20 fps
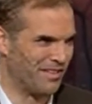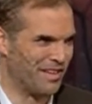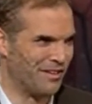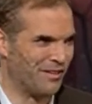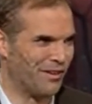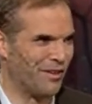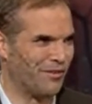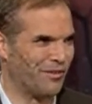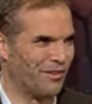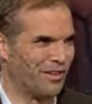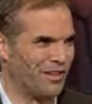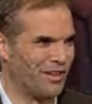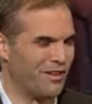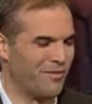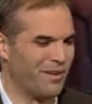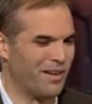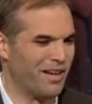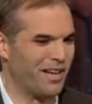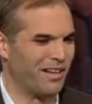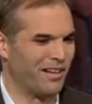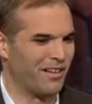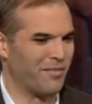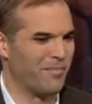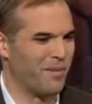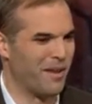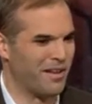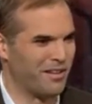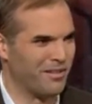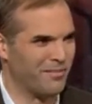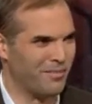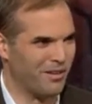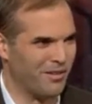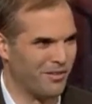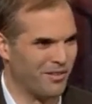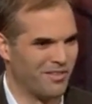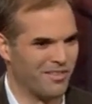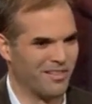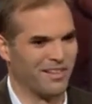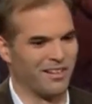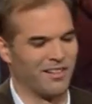Year after year we had expanded
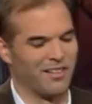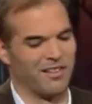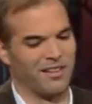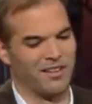budgets and